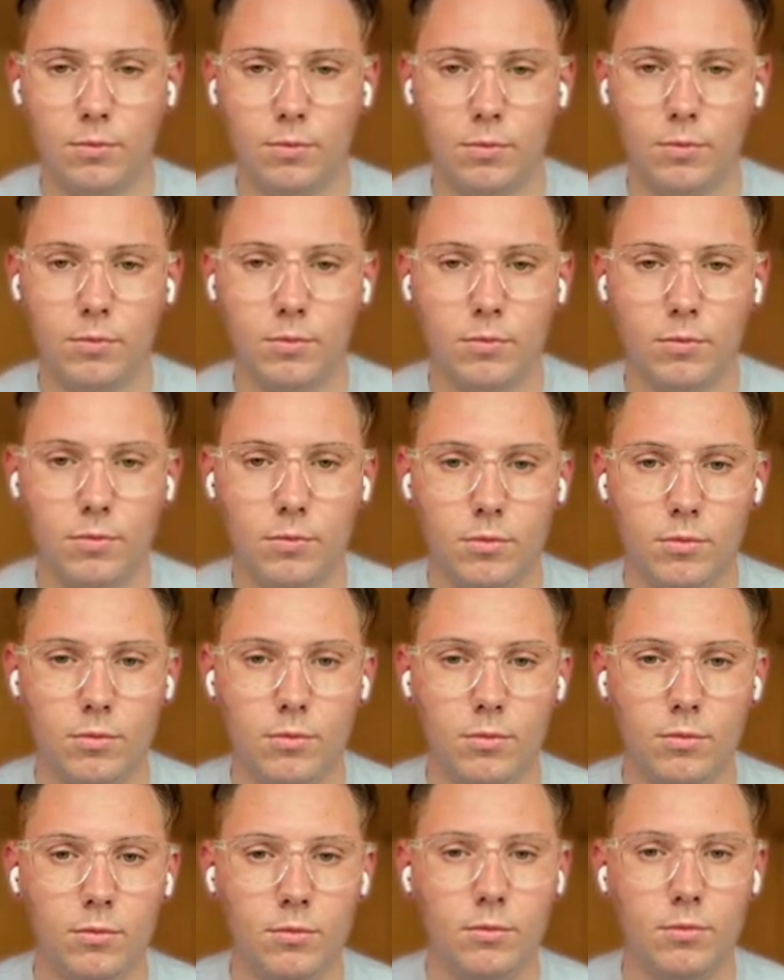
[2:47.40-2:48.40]

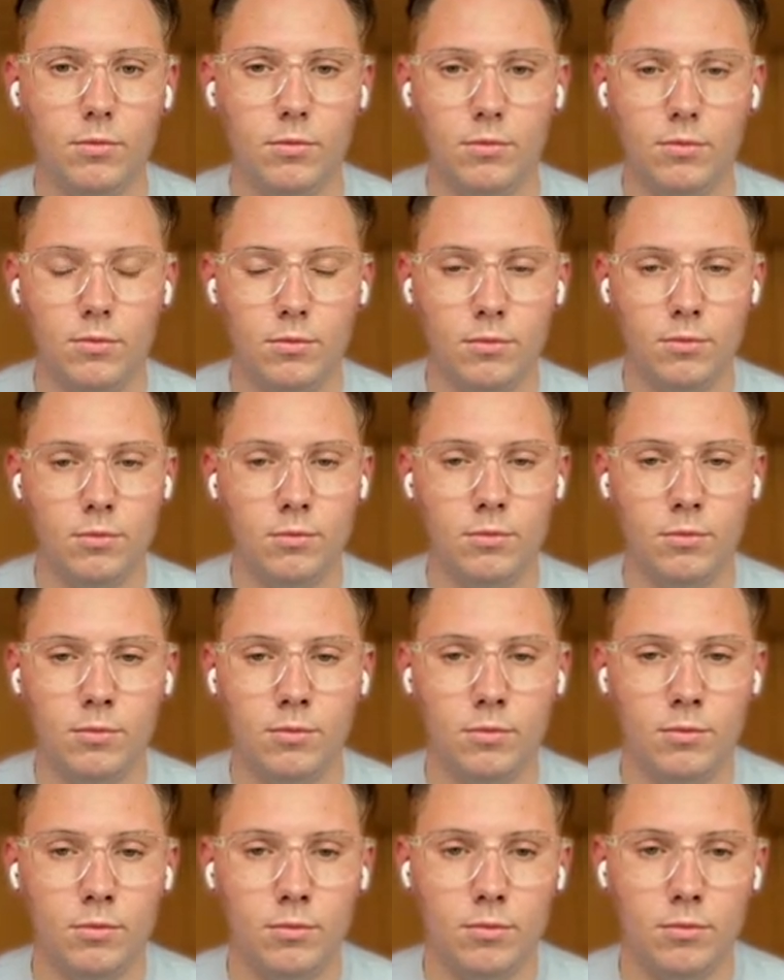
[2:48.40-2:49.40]

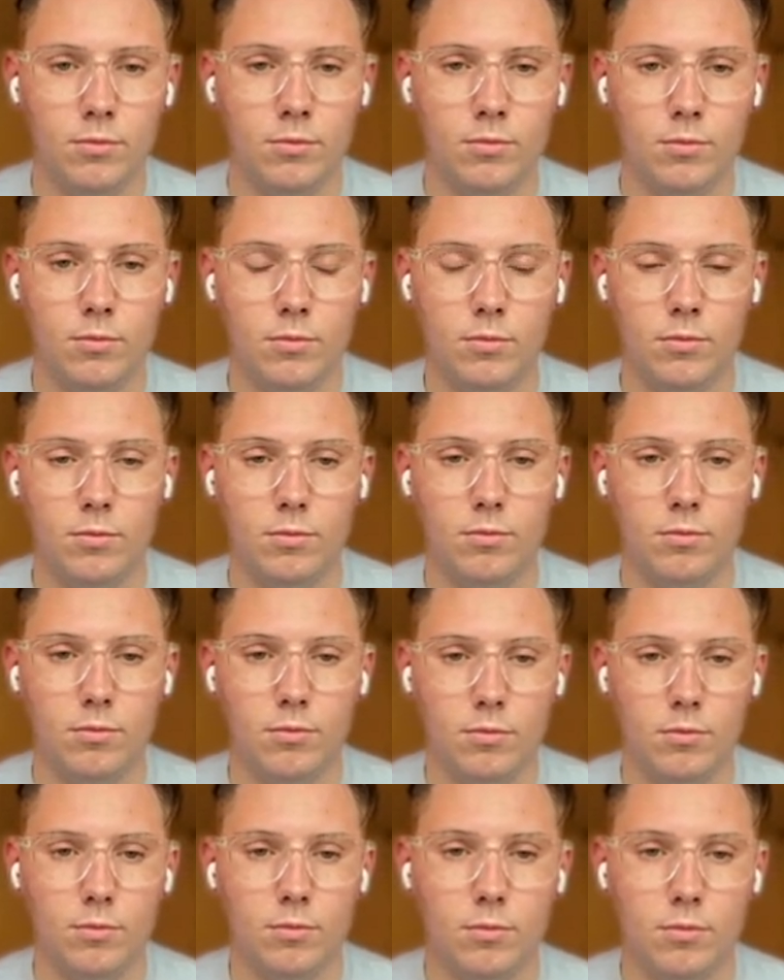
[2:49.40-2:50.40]

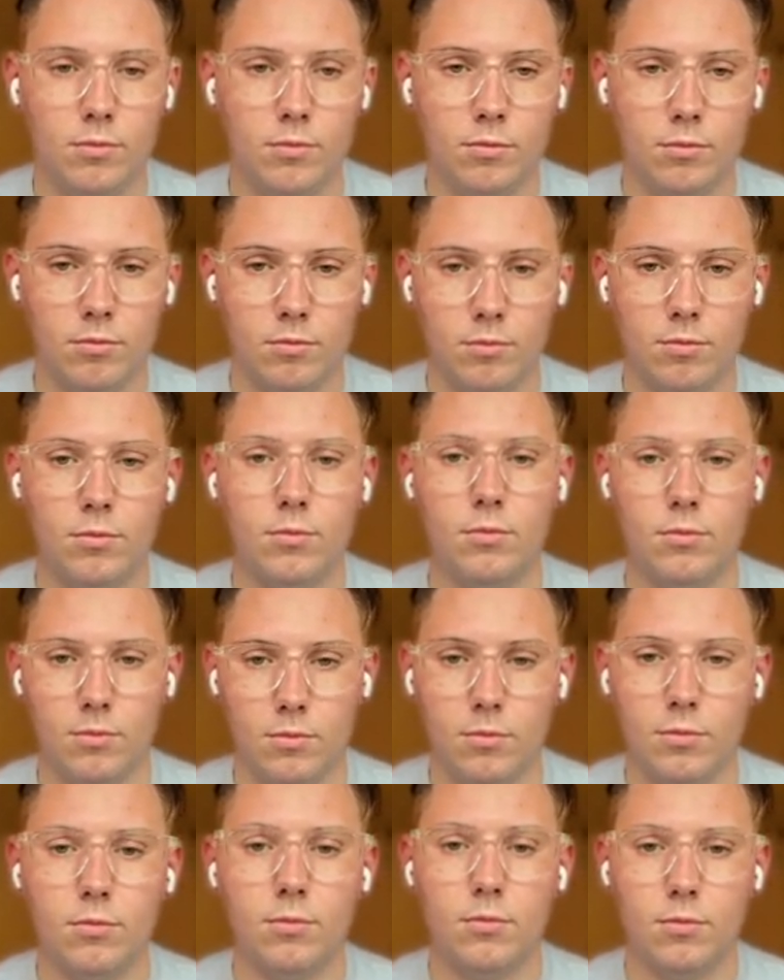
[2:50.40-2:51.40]

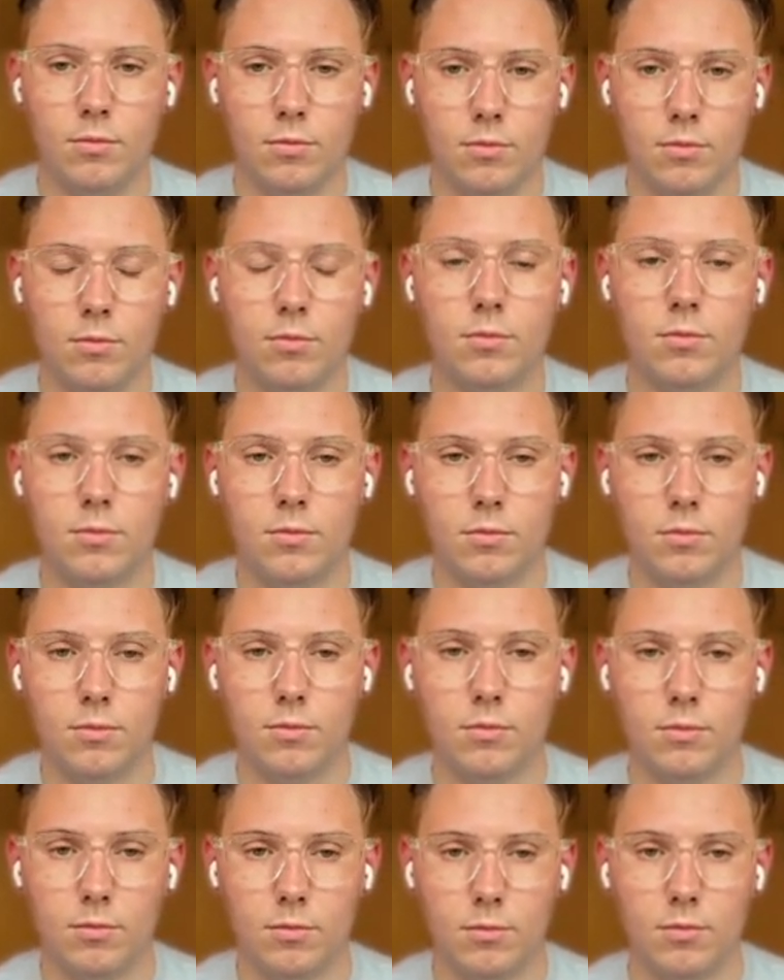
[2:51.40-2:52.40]

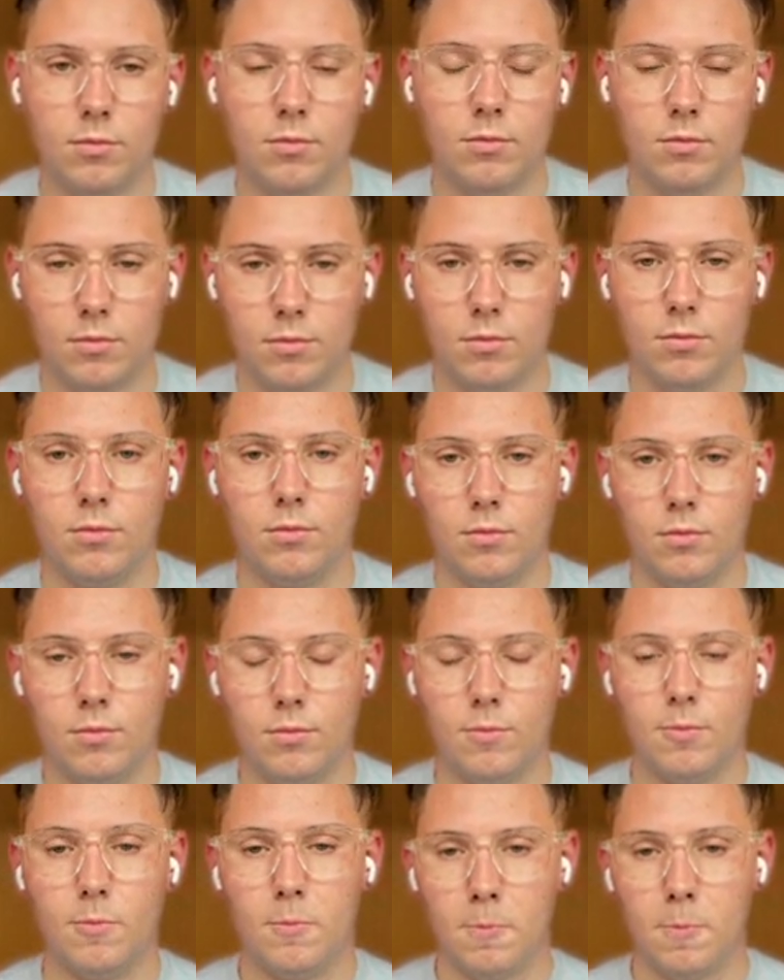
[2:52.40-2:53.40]

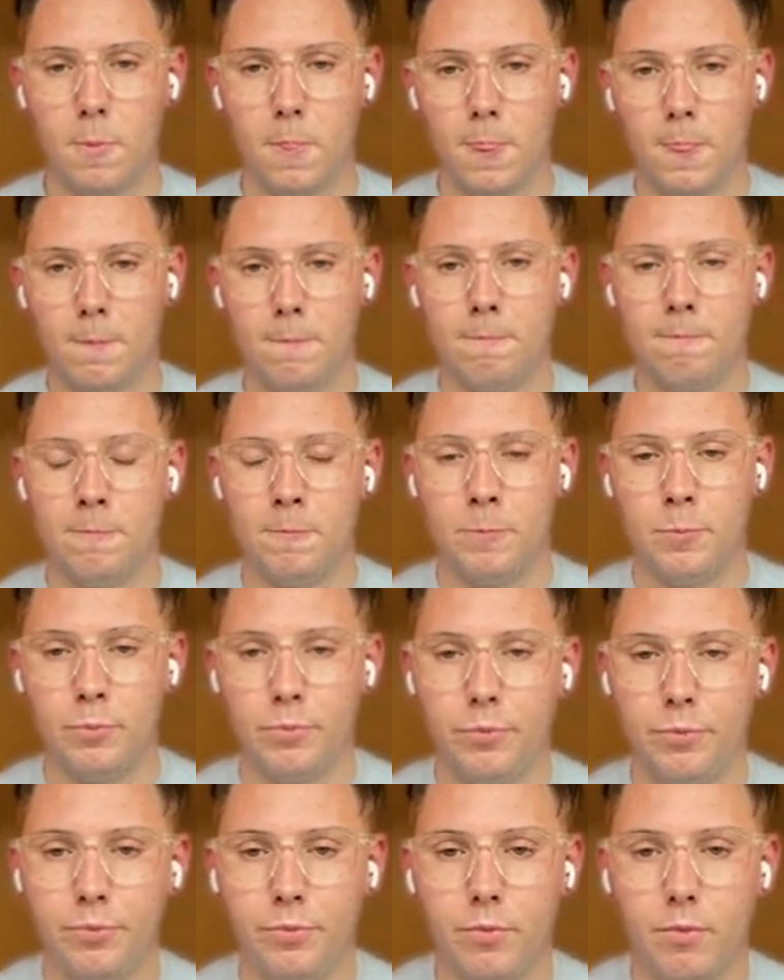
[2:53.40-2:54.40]

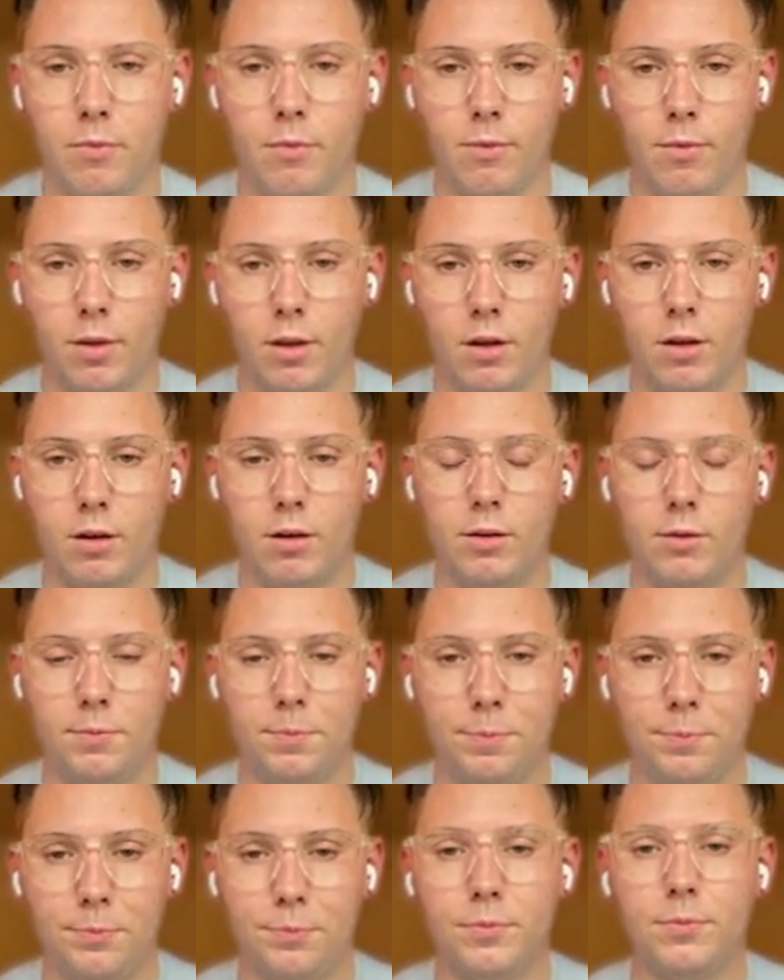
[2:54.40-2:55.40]
(not speaking)